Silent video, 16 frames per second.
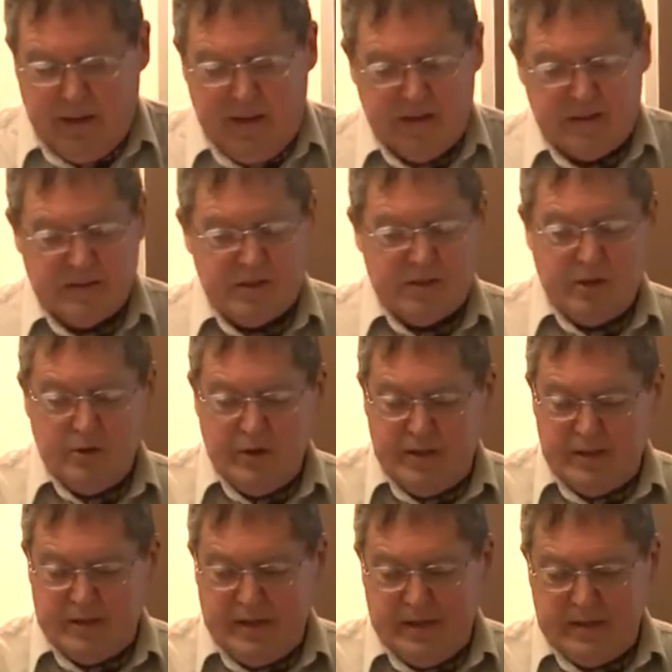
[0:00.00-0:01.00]
And so,
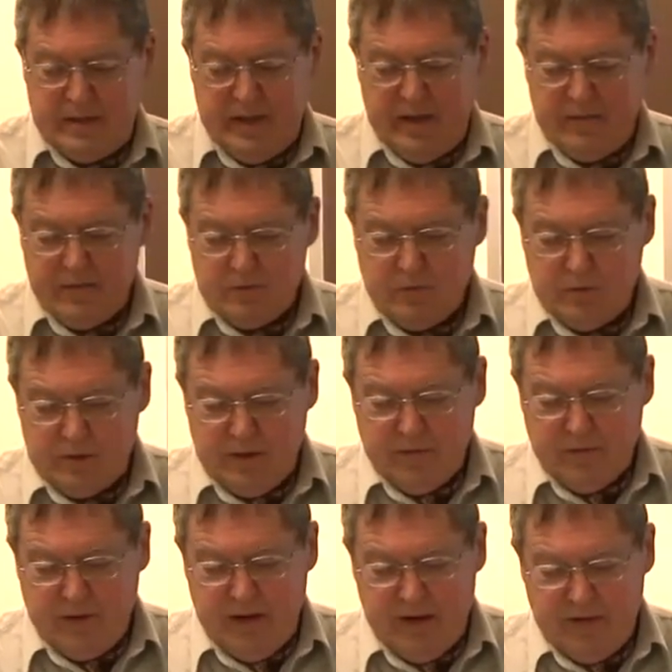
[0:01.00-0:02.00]
and then David will
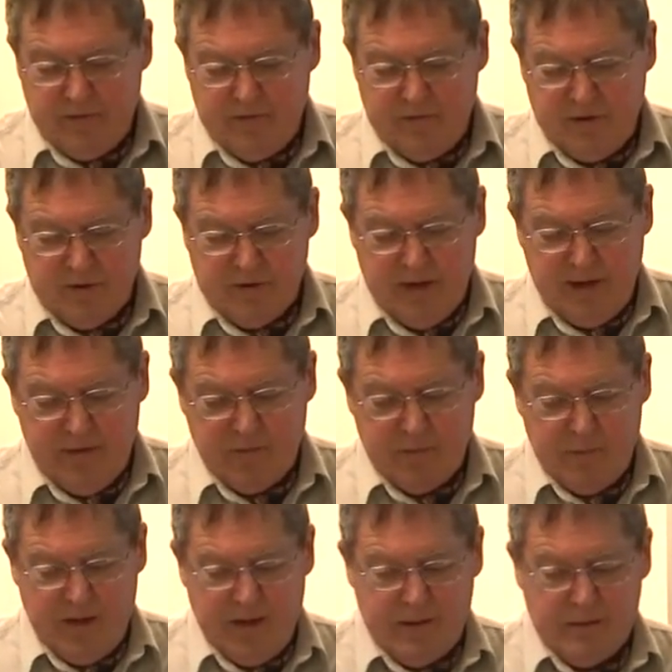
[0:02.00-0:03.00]
never have, fail to have a
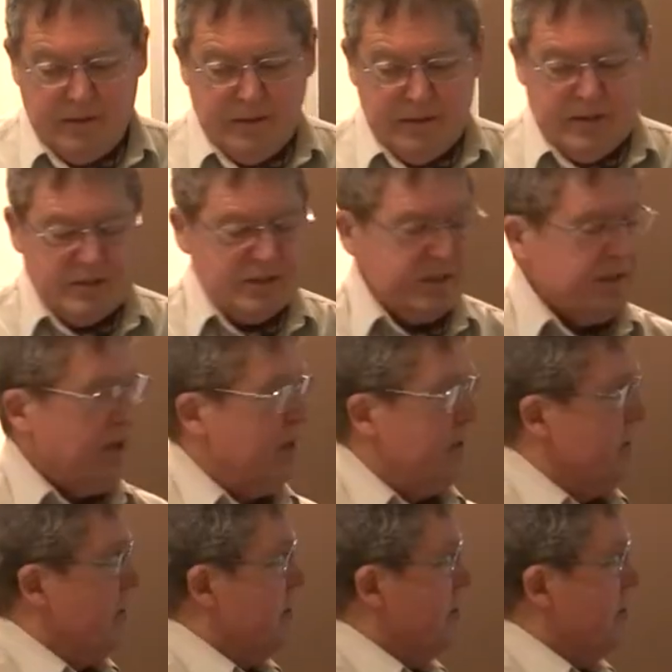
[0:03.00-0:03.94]
man sit on the